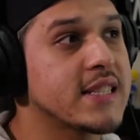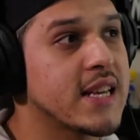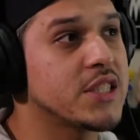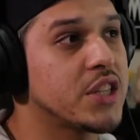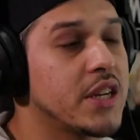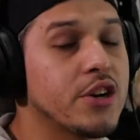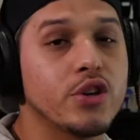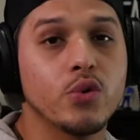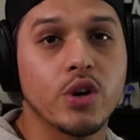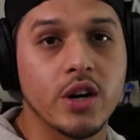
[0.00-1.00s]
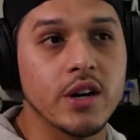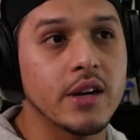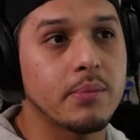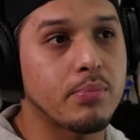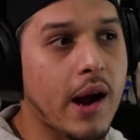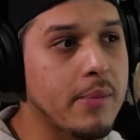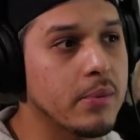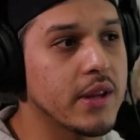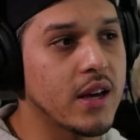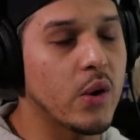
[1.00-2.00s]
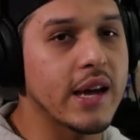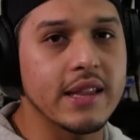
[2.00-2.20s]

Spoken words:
as the engineer, you could probably go